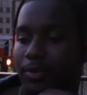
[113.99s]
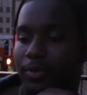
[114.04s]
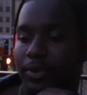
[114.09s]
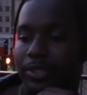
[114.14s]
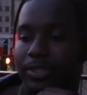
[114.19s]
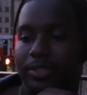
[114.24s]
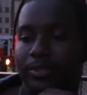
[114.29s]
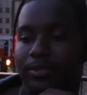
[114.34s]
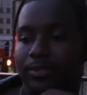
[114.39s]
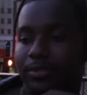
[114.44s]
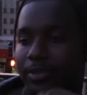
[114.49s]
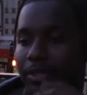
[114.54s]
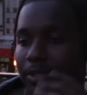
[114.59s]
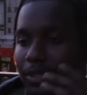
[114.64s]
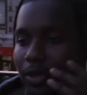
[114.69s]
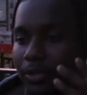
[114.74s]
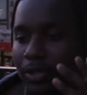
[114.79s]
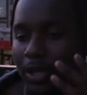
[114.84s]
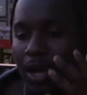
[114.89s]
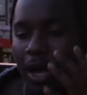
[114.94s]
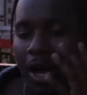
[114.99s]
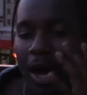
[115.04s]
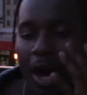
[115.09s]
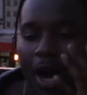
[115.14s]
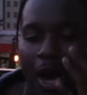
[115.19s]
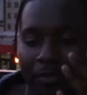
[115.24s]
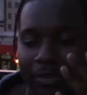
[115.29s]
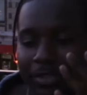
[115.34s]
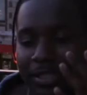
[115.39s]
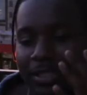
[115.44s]
which, you know,
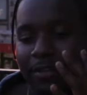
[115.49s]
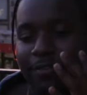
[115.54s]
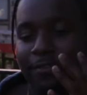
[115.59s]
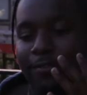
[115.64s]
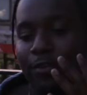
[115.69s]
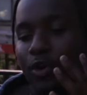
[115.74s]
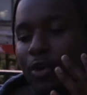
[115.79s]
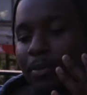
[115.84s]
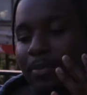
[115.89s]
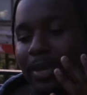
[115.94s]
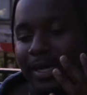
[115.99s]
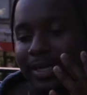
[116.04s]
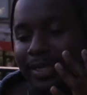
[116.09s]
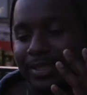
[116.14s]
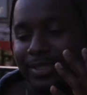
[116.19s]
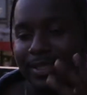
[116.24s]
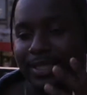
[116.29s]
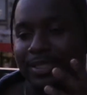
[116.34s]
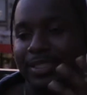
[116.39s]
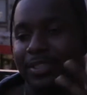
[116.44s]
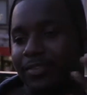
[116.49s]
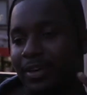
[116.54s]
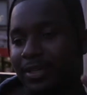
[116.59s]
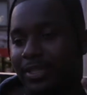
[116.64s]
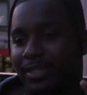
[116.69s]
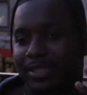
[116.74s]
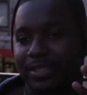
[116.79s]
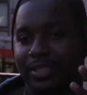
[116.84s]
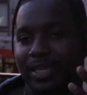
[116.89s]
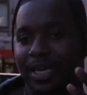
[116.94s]
obviously formed like a sense of
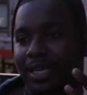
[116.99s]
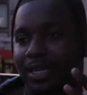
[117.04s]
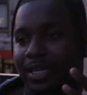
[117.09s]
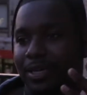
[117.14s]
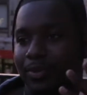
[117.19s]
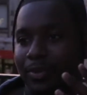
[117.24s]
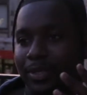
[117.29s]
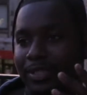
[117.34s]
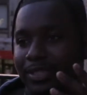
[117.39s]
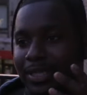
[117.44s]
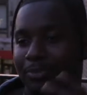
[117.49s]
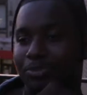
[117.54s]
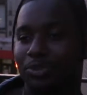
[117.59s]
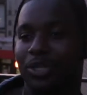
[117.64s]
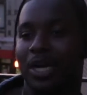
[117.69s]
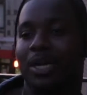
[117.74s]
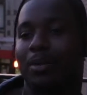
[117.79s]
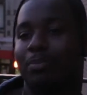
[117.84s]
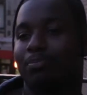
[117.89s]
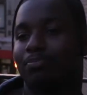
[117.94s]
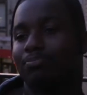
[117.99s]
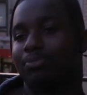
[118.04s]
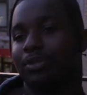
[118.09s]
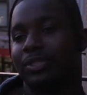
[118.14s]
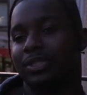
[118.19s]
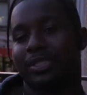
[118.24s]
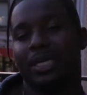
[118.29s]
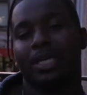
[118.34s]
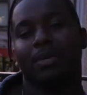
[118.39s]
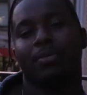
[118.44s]
understanding, which I'm trying to
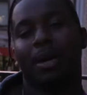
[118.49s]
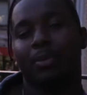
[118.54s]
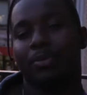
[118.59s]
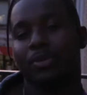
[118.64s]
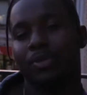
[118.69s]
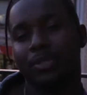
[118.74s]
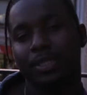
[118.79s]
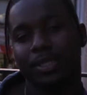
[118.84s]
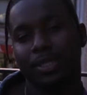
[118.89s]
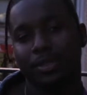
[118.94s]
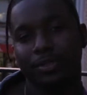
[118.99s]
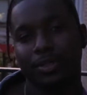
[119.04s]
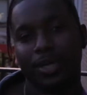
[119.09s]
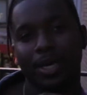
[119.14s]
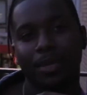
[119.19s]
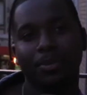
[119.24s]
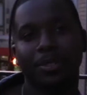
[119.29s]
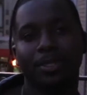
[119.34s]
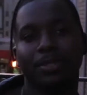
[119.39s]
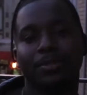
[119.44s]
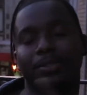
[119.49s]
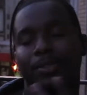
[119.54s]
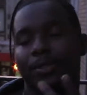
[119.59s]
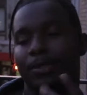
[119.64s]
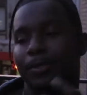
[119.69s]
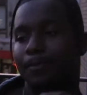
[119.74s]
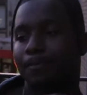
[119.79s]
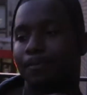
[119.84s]
present in my music, you know what I mean? So